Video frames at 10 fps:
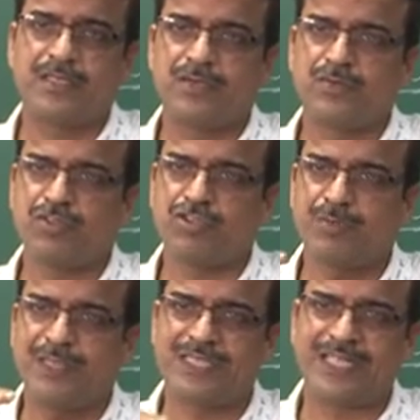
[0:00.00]
those that
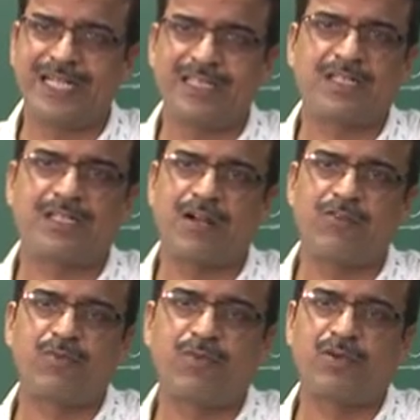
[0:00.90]
be reside in the
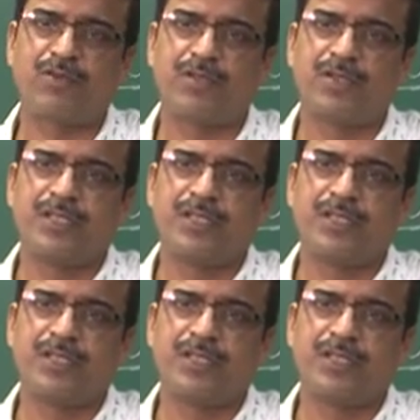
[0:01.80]
ground floor,